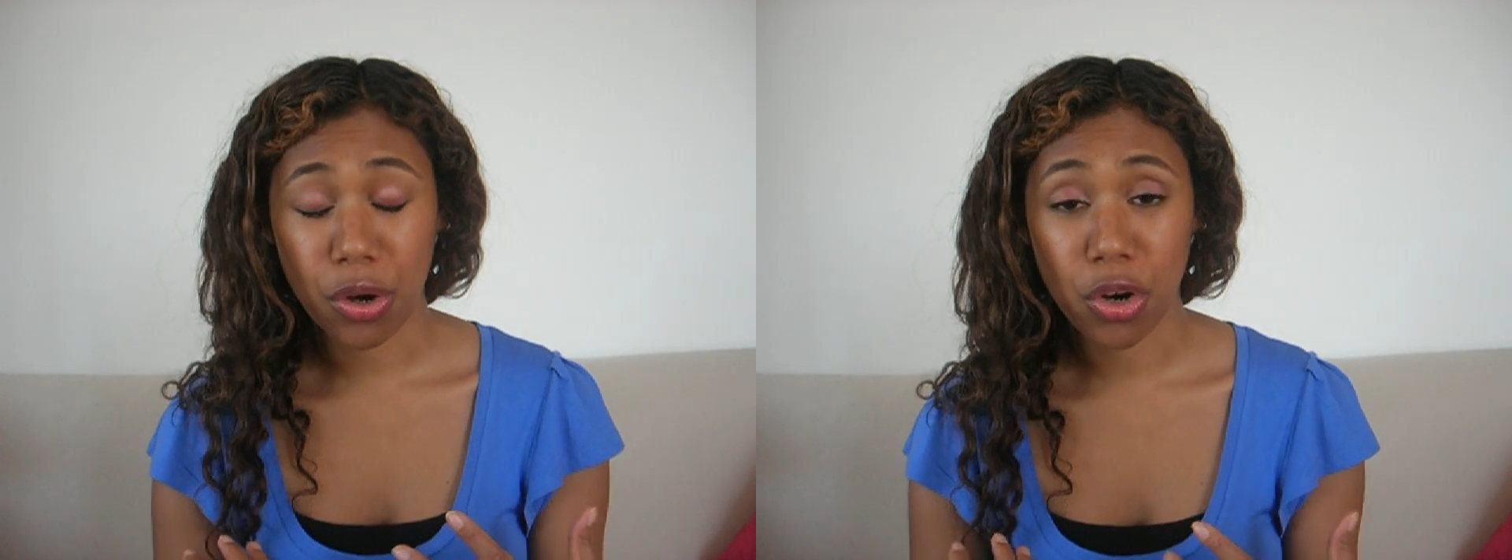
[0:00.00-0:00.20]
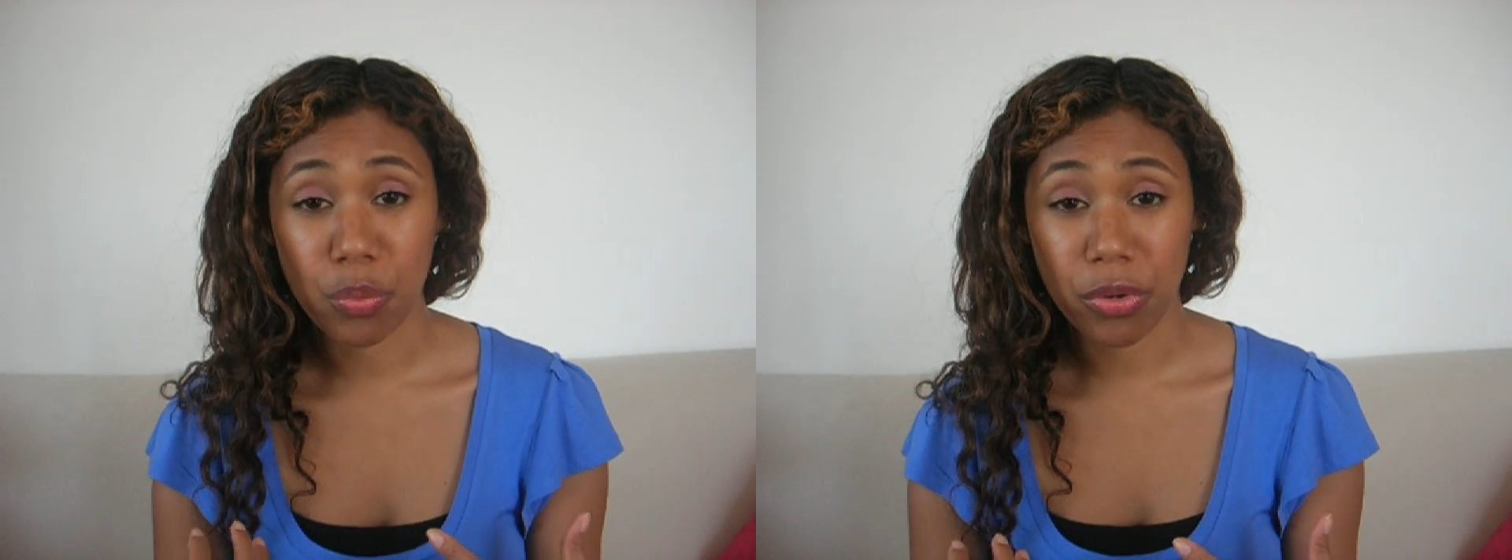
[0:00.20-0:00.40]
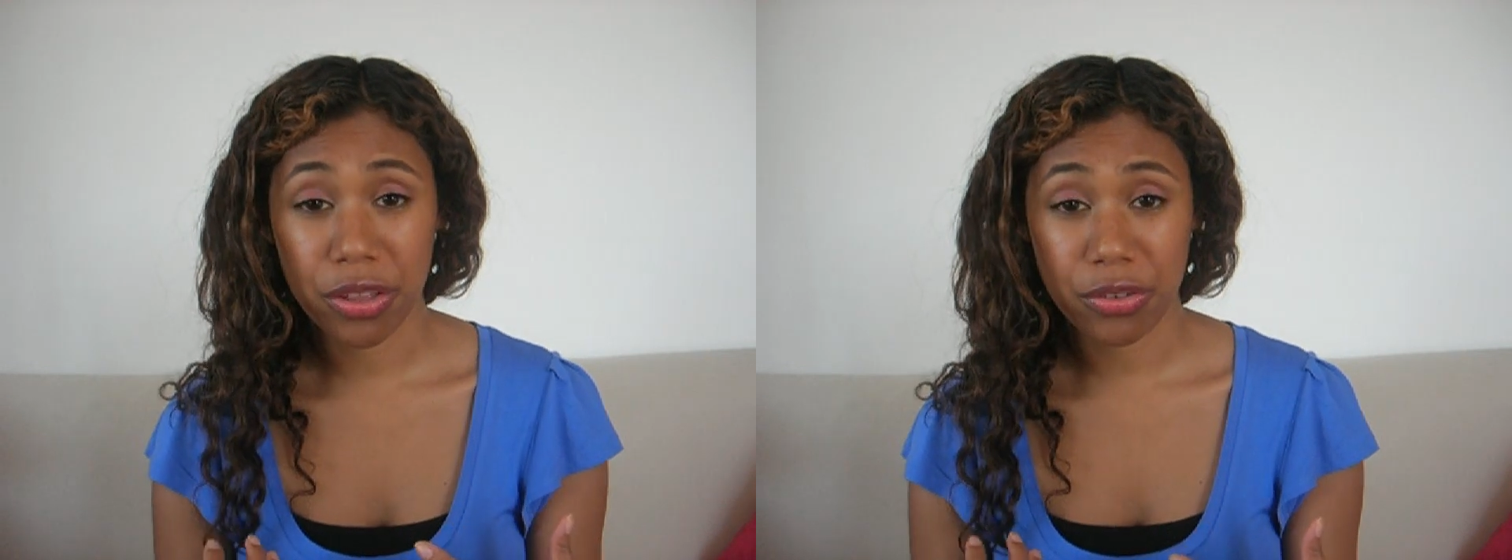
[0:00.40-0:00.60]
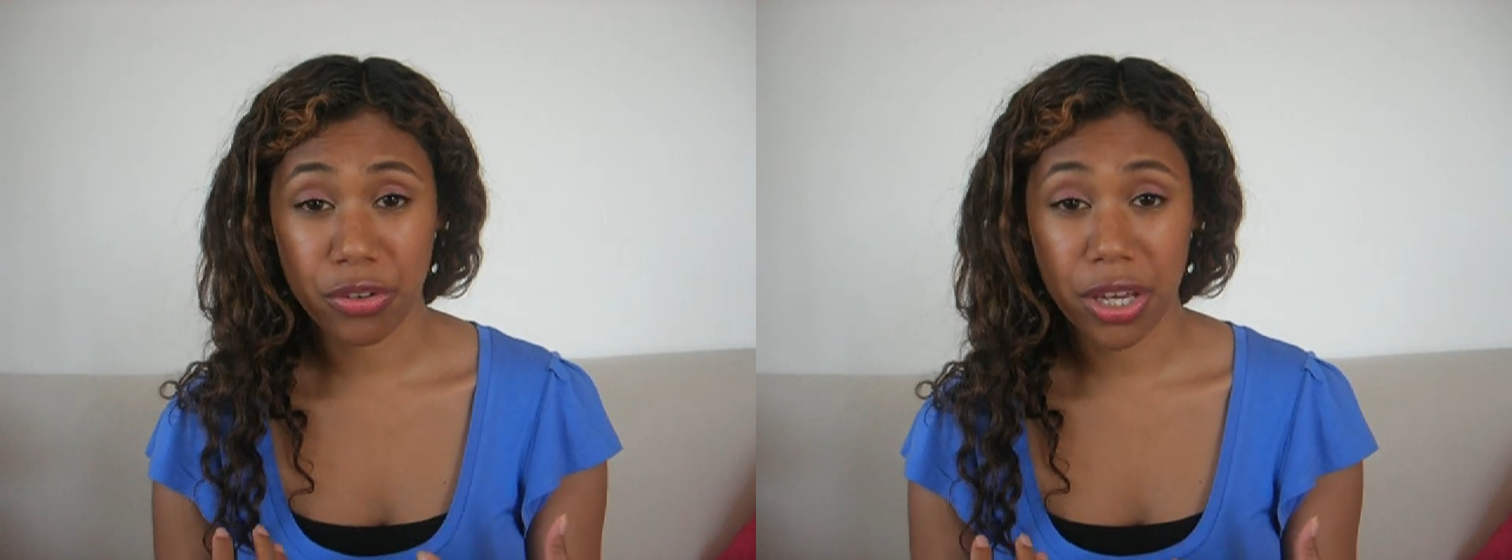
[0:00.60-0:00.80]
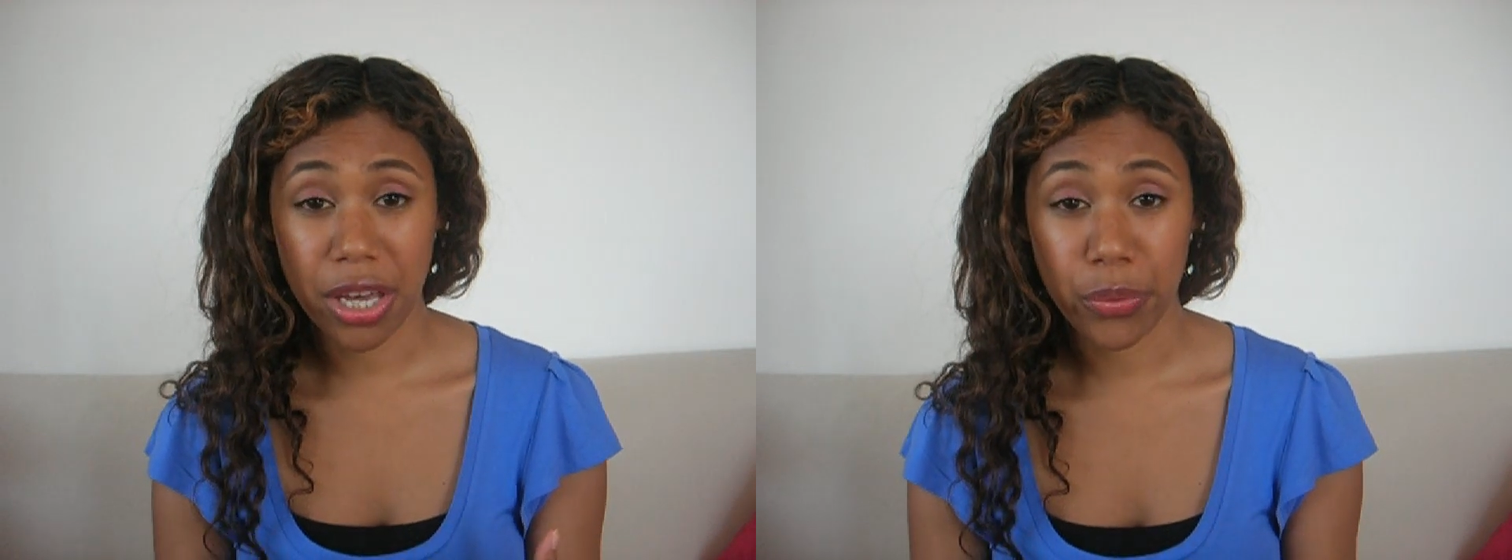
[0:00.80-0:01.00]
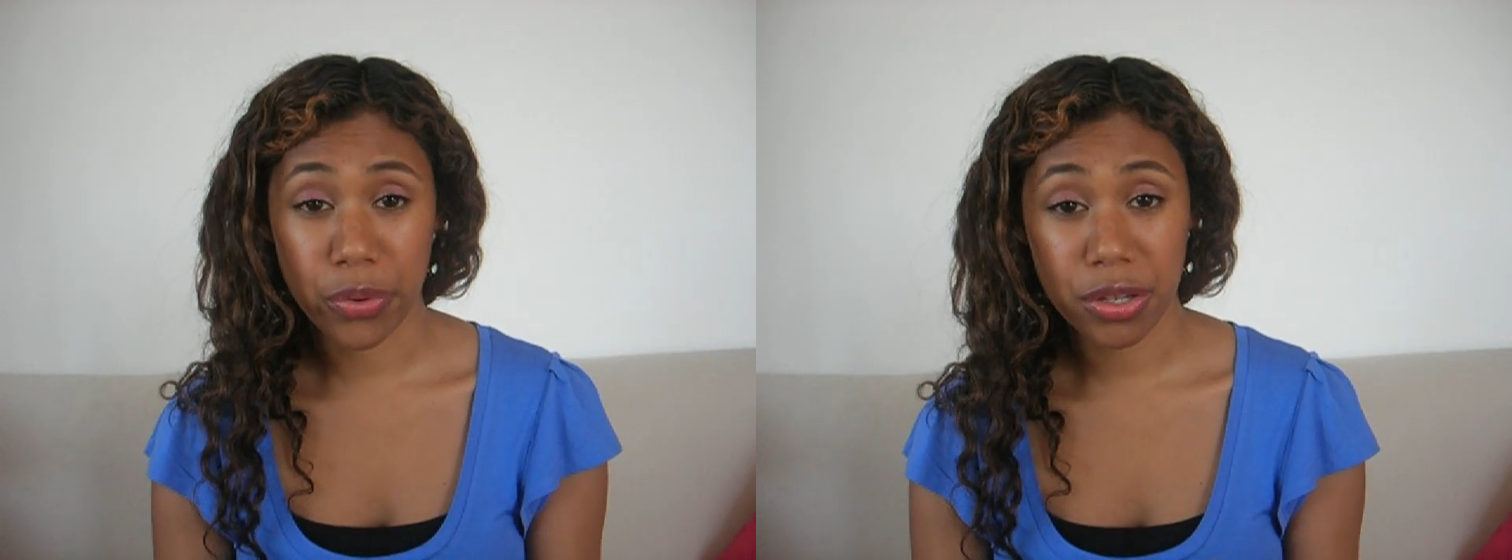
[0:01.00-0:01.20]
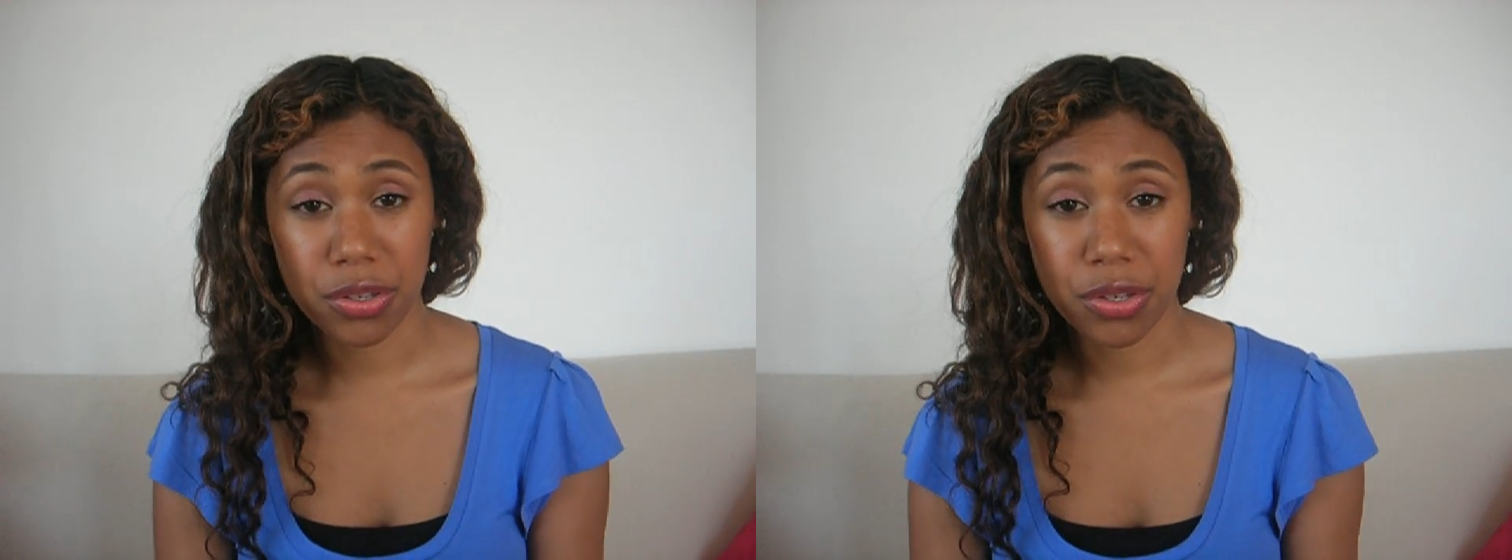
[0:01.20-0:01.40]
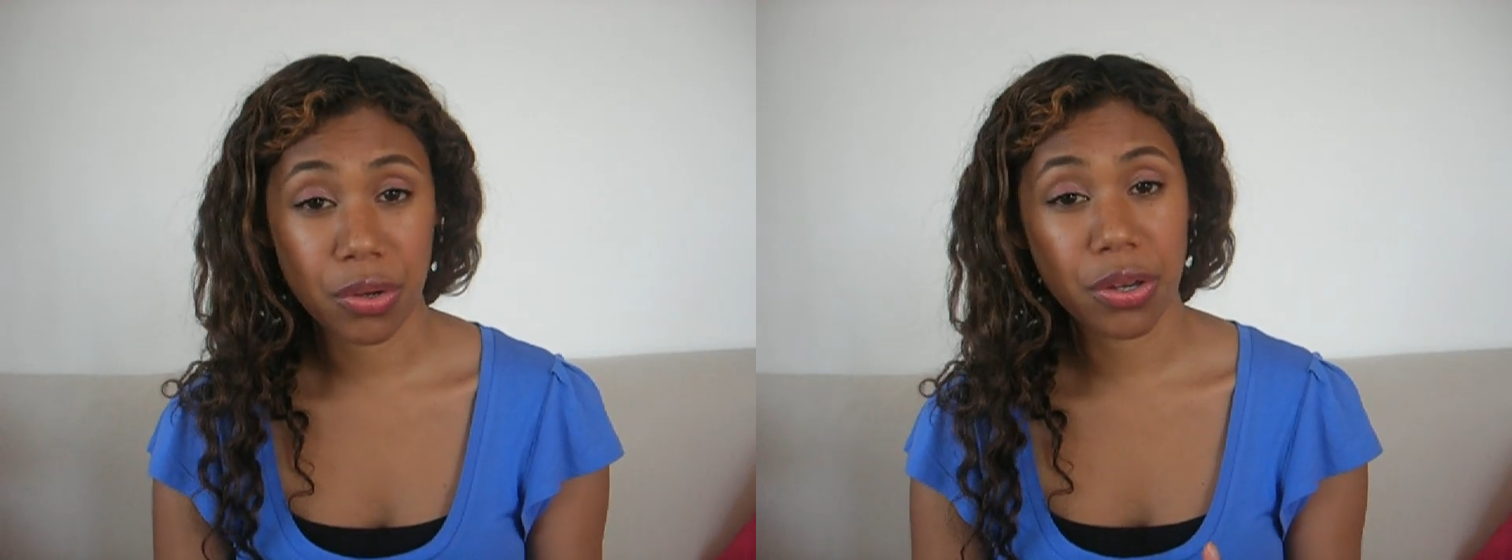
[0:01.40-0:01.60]
comb right through your hair
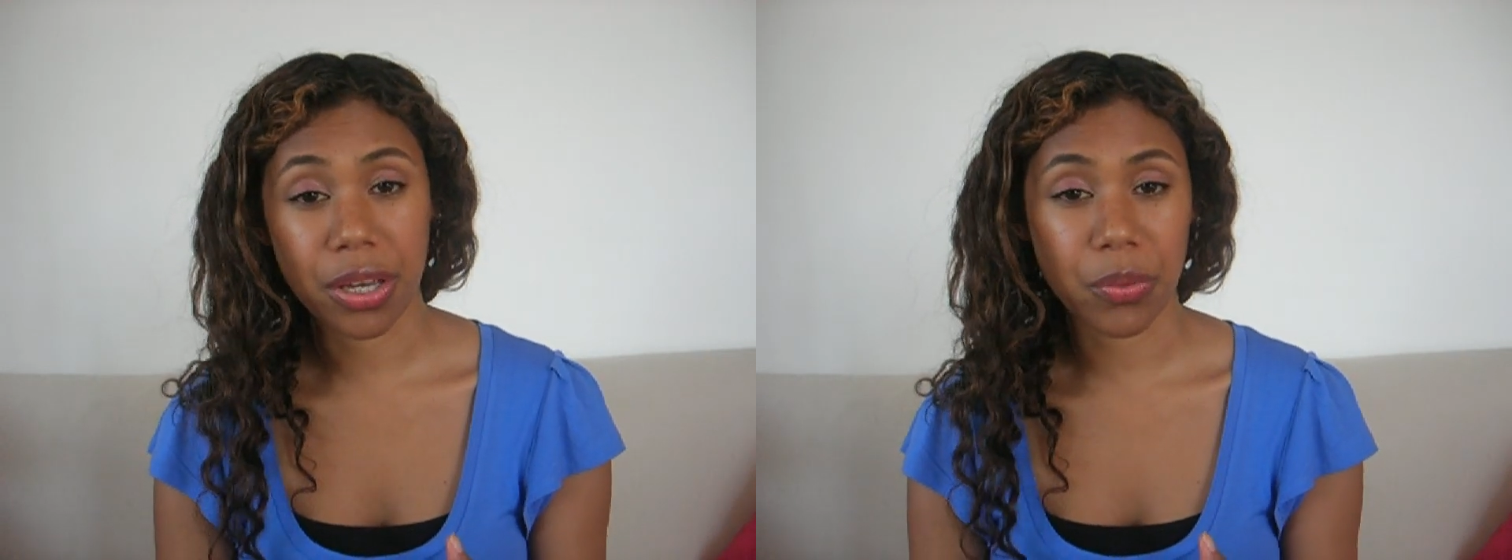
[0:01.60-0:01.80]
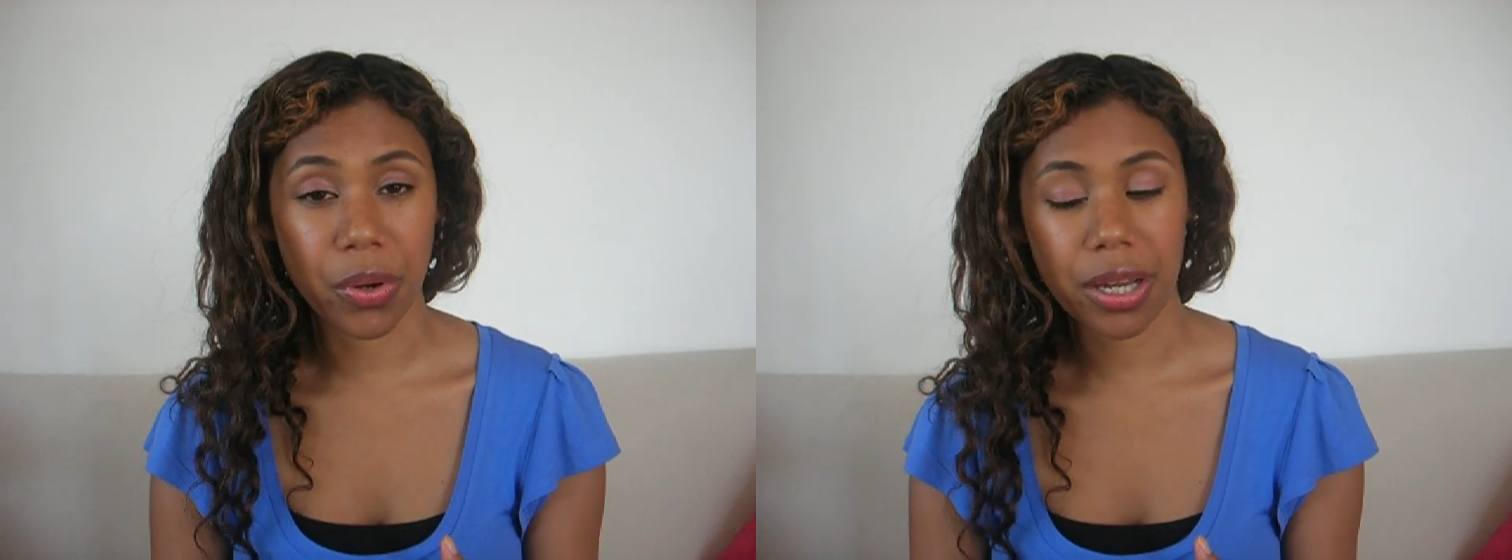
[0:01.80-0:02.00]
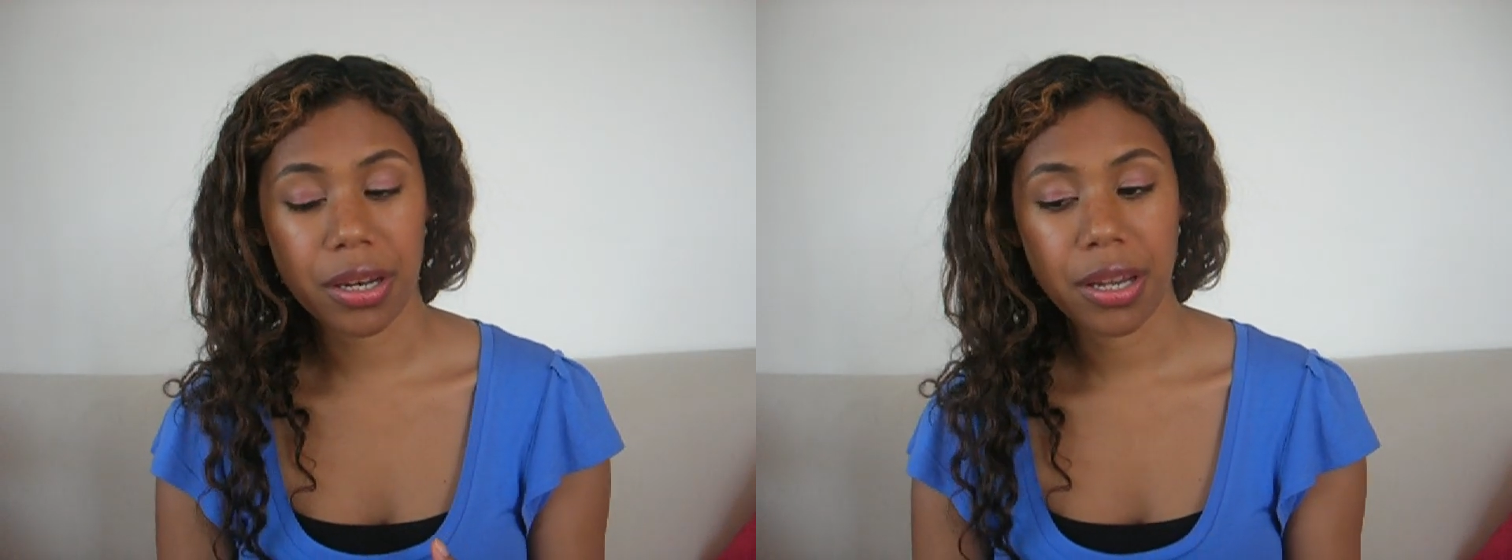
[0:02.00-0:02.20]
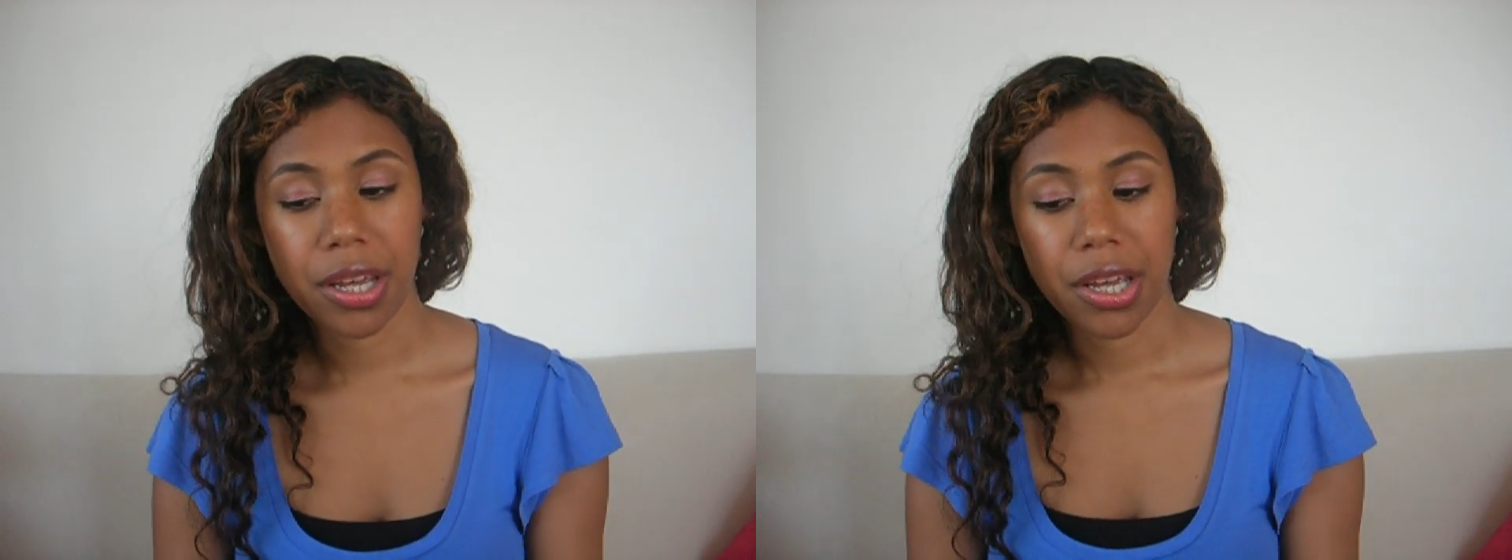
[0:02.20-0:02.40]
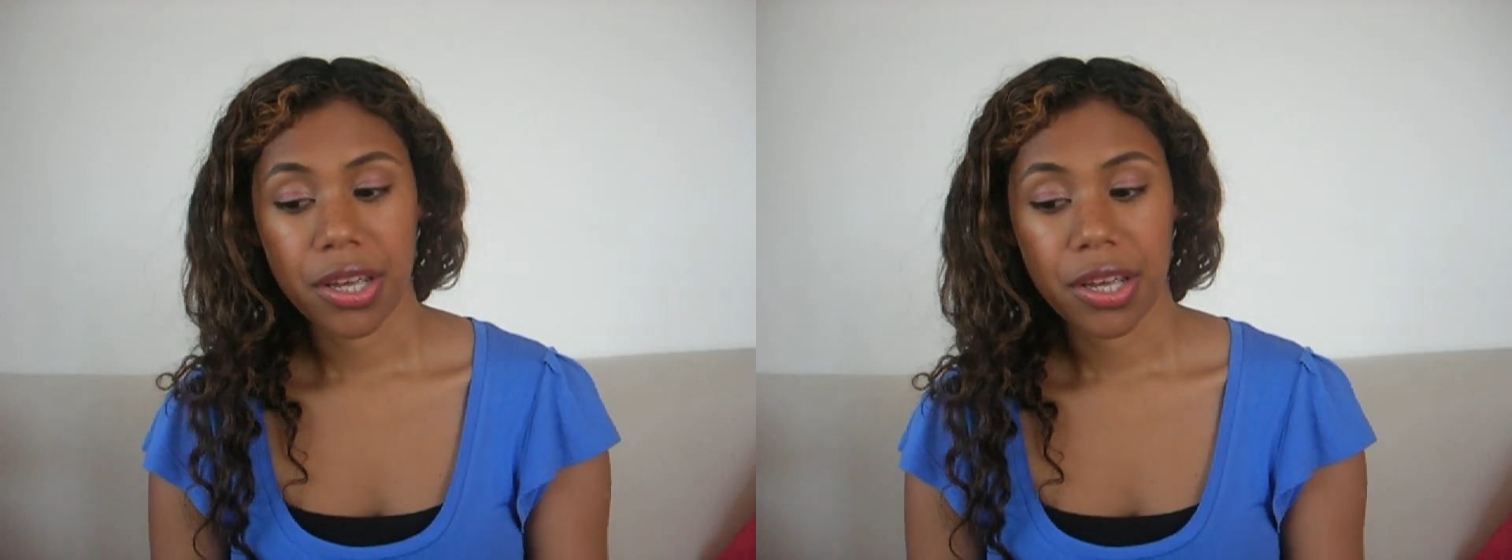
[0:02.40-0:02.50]
when it's soaking wet.